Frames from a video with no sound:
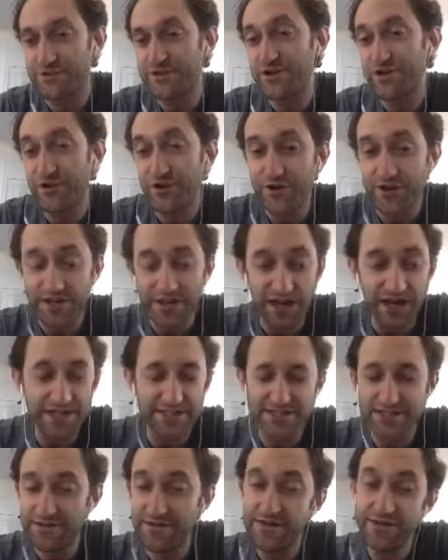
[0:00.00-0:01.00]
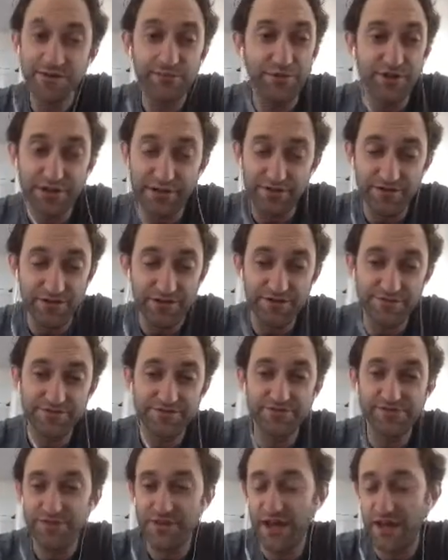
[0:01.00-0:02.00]
turn ideally, but even
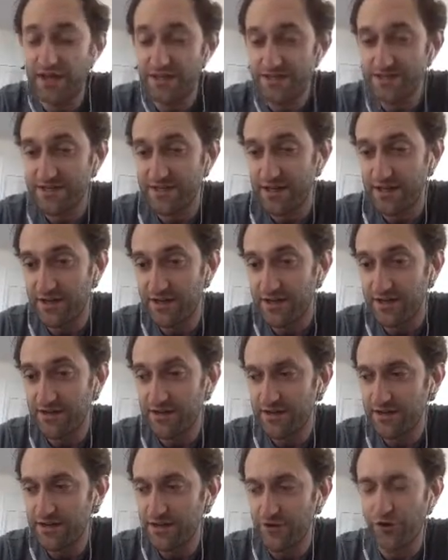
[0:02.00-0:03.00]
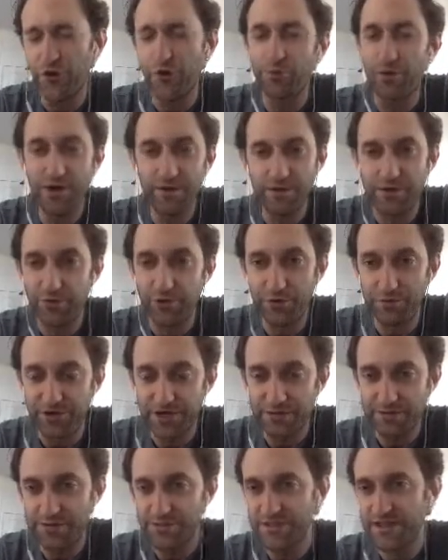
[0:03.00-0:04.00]
if not, you know, probably won't be
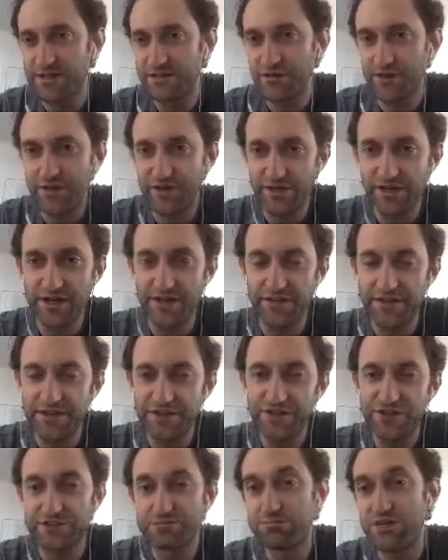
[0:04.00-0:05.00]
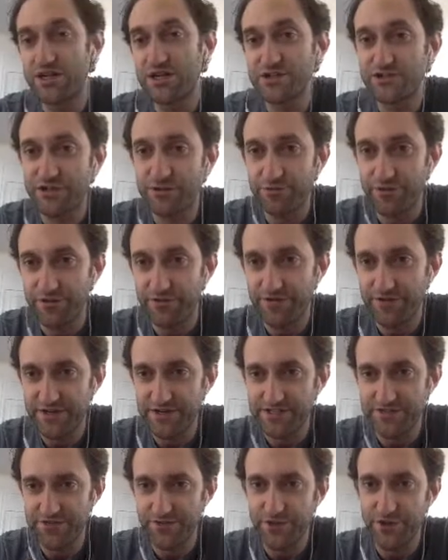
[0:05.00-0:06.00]
able to deal with it, and then just punch him in the
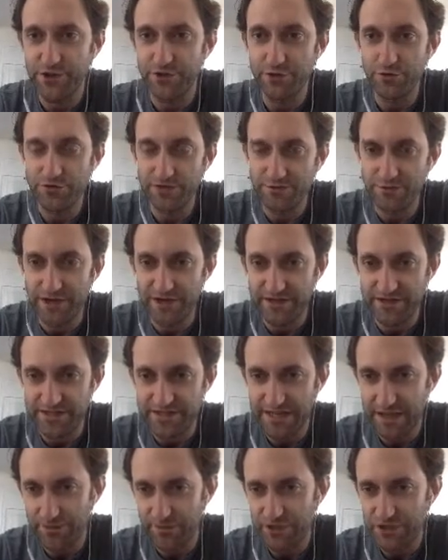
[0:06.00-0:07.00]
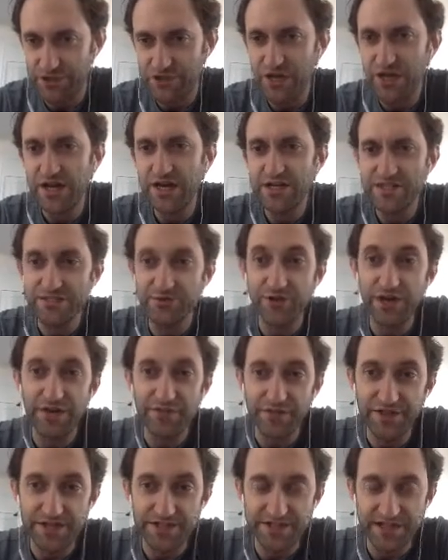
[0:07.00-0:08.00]
face for a huge amount of damage. So we
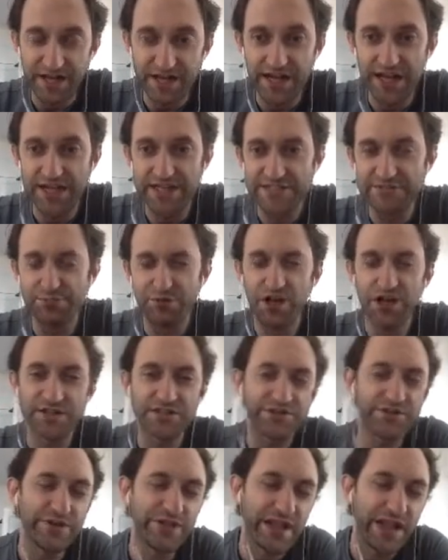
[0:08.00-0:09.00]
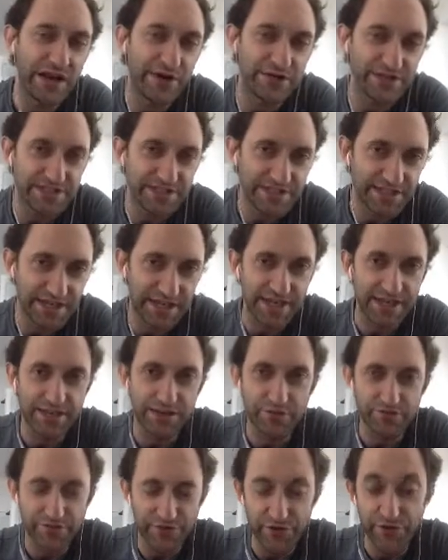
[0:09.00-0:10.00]
have things like Ice Block to allow us to get
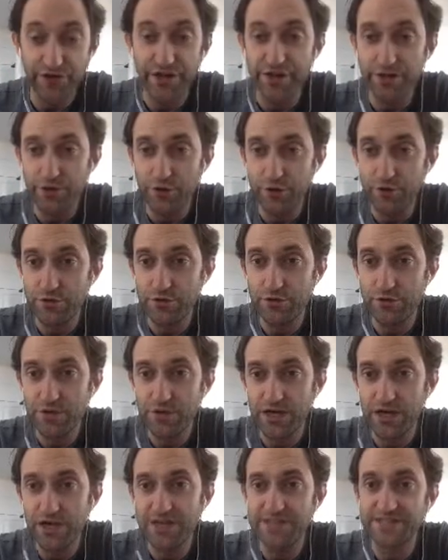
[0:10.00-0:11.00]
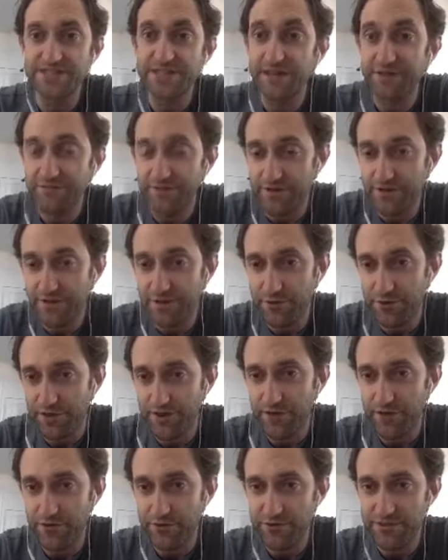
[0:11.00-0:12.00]
very low safely
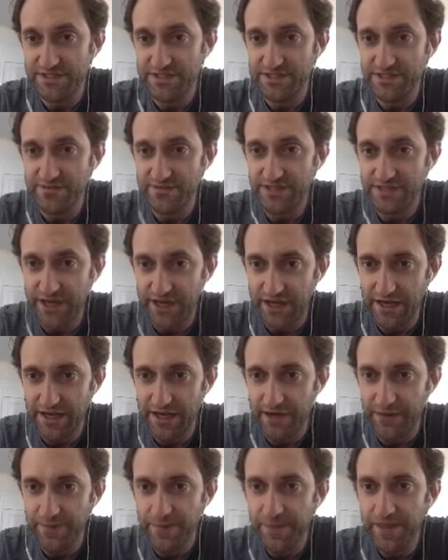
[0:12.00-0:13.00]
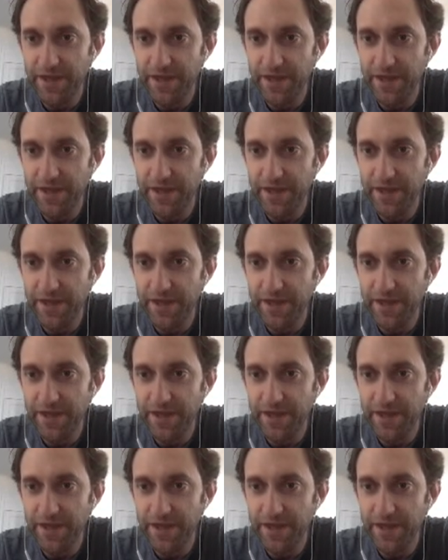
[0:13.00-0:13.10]
without the risk of dying.